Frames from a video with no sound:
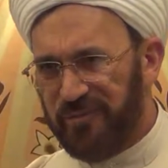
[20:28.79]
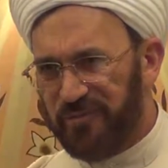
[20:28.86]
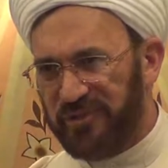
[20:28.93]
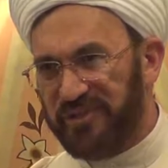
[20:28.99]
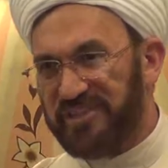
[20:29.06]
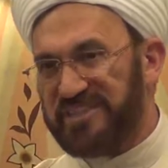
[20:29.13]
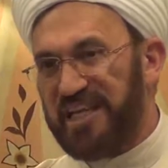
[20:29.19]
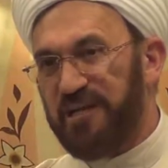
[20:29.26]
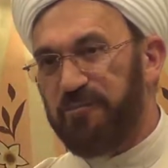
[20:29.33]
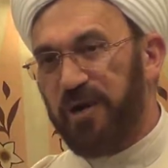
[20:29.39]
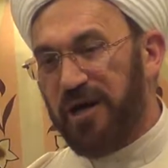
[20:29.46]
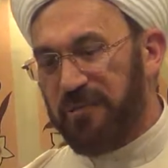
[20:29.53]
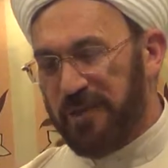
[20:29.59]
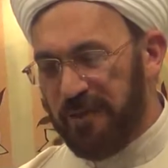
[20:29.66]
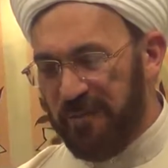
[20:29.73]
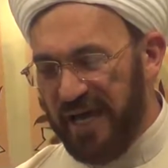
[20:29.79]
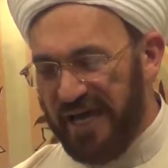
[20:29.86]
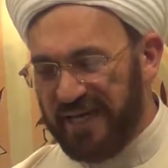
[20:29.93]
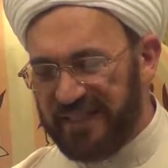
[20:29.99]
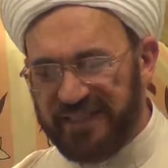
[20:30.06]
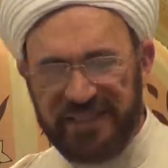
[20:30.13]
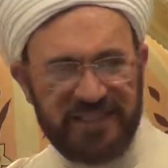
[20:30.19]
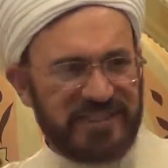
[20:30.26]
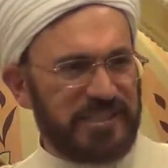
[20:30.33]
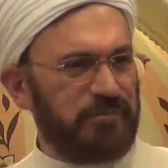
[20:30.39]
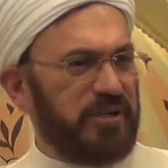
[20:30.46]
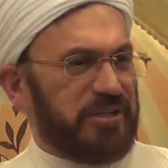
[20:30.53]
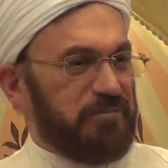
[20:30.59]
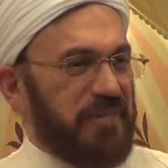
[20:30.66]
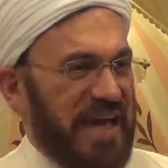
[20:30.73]
Because Al-Imam Al-Mahdi is
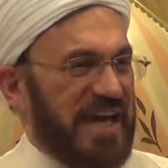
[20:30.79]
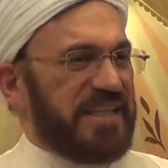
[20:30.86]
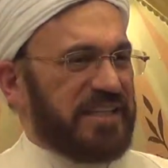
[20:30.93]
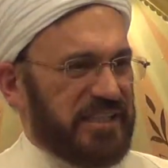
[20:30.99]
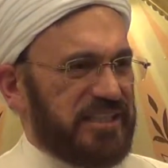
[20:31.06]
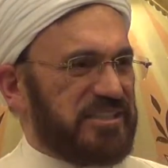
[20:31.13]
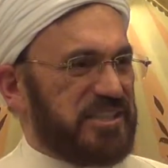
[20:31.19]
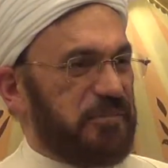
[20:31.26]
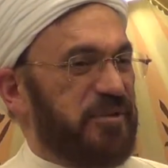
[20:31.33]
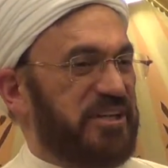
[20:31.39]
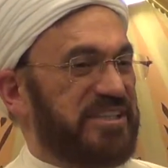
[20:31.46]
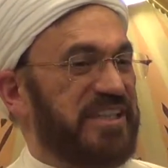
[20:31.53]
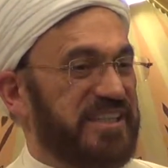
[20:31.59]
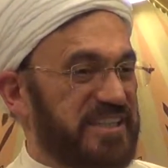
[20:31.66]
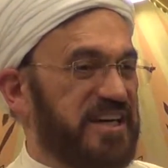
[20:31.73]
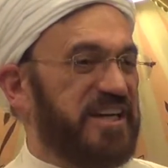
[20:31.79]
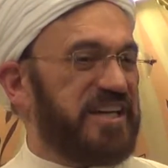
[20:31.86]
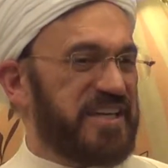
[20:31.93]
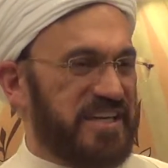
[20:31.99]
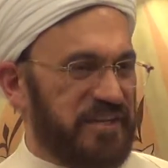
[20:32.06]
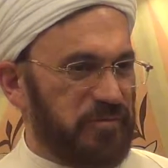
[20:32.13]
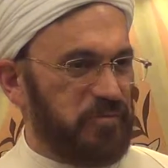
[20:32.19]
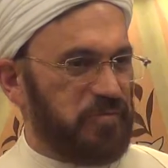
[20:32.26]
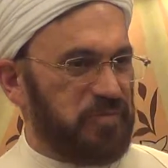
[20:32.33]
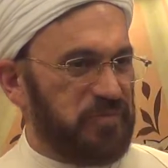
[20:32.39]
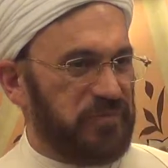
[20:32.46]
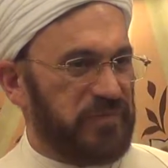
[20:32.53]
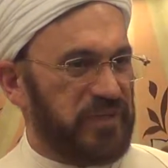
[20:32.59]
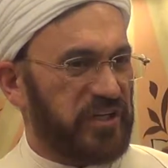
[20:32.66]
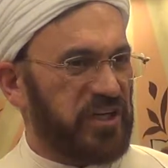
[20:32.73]
about Mahdi, is about Hidayah,
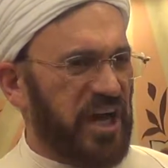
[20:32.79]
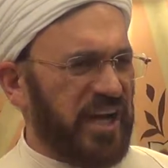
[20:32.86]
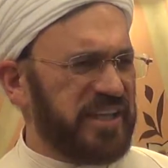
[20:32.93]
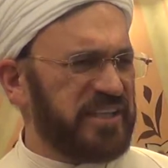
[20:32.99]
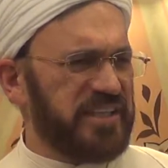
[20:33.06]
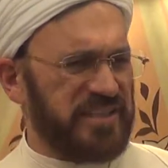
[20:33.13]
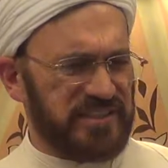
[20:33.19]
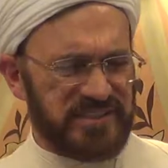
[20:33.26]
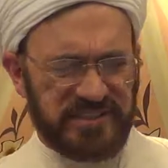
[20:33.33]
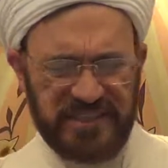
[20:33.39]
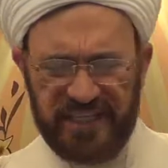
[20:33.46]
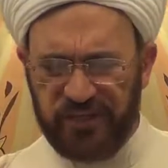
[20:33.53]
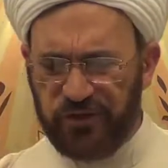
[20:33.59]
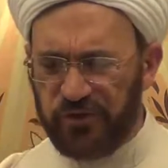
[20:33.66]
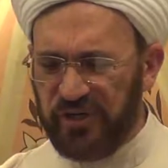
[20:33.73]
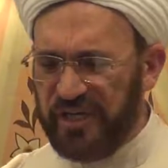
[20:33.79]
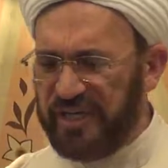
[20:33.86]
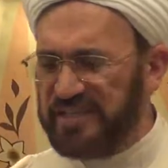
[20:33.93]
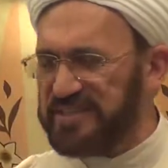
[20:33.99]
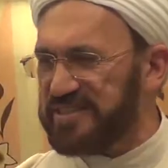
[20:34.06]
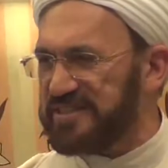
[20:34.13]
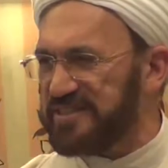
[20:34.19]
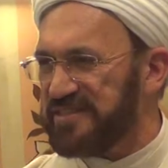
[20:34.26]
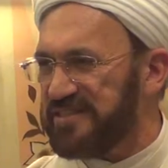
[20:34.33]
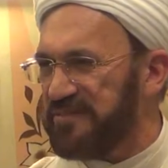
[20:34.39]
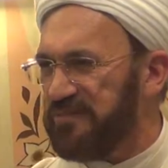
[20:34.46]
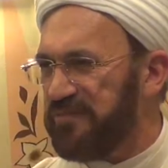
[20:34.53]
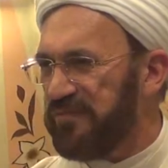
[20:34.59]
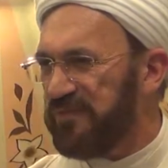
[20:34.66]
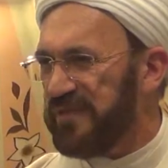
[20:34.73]
guidance and grace
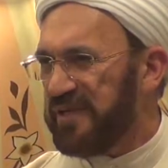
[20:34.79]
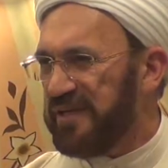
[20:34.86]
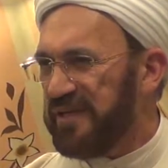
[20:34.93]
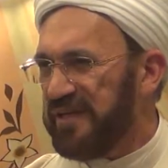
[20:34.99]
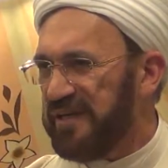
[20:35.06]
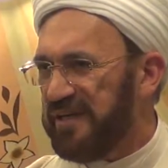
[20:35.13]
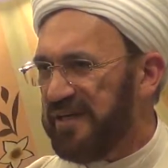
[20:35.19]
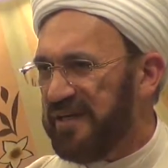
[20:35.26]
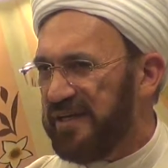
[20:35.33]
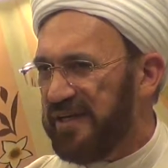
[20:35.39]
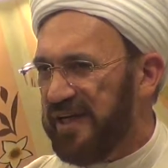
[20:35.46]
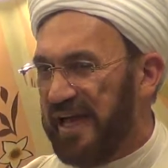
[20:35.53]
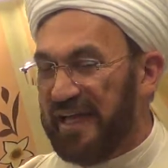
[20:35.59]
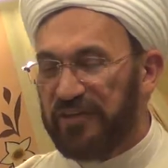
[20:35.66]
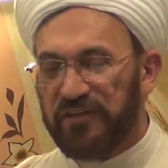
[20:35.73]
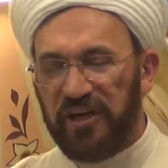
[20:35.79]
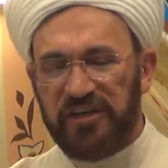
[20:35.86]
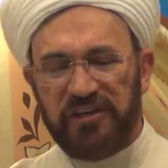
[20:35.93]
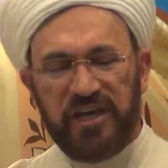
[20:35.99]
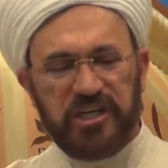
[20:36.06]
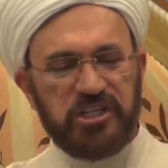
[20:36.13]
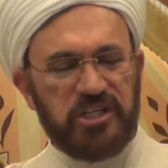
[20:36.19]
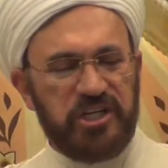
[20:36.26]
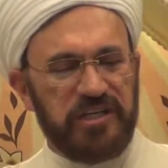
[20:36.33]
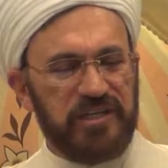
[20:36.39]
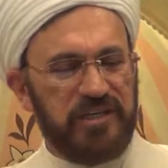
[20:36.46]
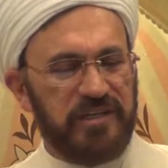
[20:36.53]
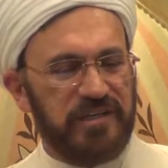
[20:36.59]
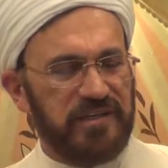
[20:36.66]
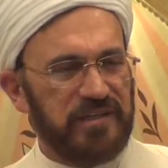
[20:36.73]
and direction.
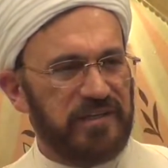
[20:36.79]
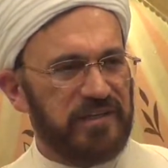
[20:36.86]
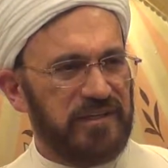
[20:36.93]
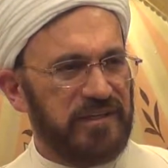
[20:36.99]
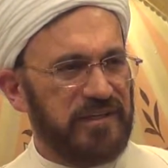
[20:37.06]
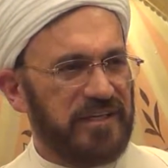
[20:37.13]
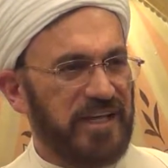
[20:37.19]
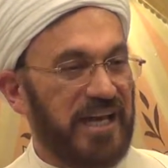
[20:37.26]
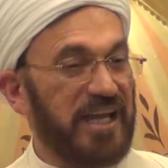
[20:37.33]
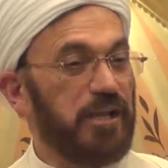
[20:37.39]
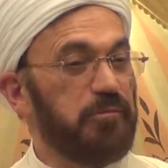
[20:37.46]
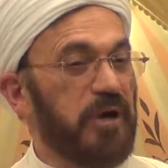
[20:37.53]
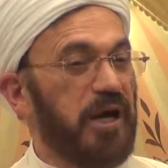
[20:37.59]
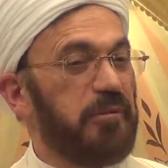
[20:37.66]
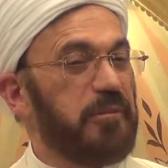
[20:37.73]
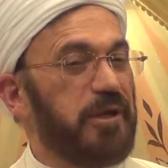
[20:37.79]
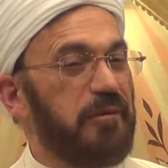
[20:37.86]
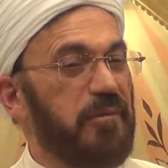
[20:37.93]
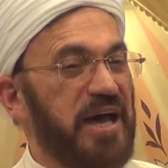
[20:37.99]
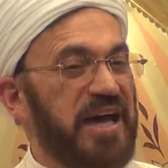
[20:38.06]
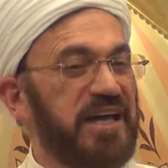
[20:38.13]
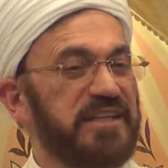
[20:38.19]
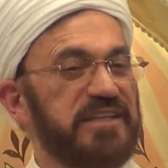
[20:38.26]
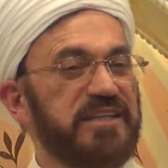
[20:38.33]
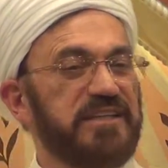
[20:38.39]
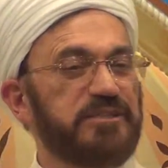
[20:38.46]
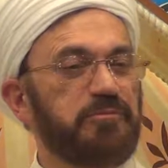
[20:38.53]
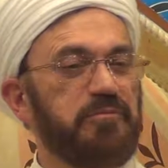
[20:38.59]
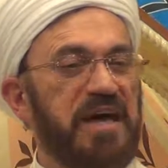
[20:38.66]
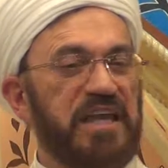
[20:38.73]
Al-Imam Al-Mahdi
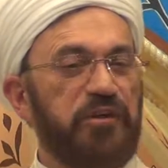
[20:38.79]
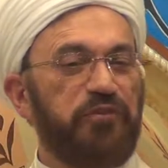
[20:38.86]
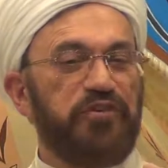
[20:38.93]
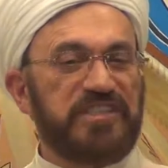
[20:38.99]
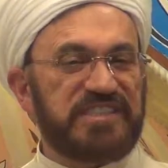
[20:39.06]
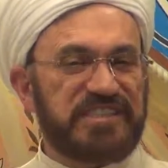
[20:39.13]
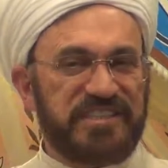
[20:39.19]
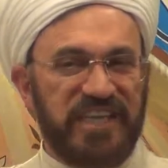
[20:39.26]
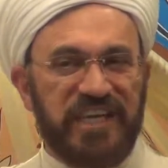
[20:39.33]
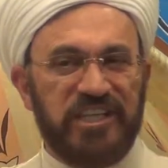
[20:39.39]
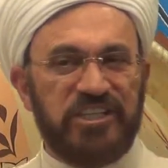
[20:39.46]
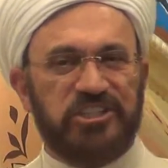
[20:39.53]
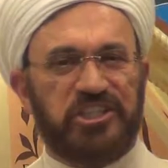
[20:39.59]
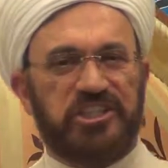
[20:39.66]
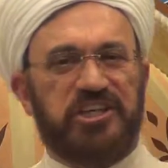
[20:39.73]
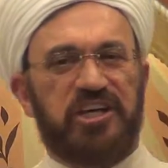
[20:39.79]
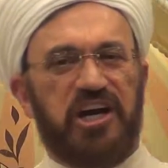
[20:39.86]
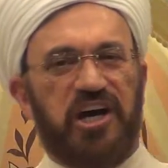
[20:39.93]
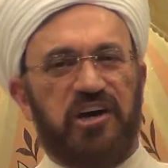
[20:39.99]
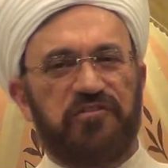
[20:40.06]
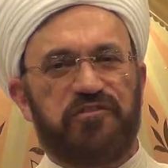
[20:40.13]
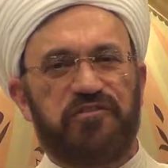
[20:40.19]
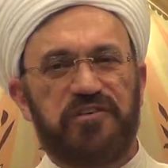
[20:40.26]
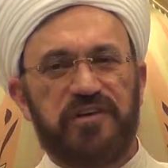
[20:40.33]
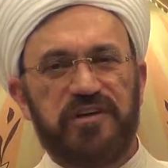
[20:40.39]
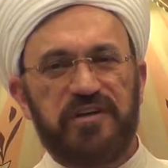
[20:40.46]
is manifestation of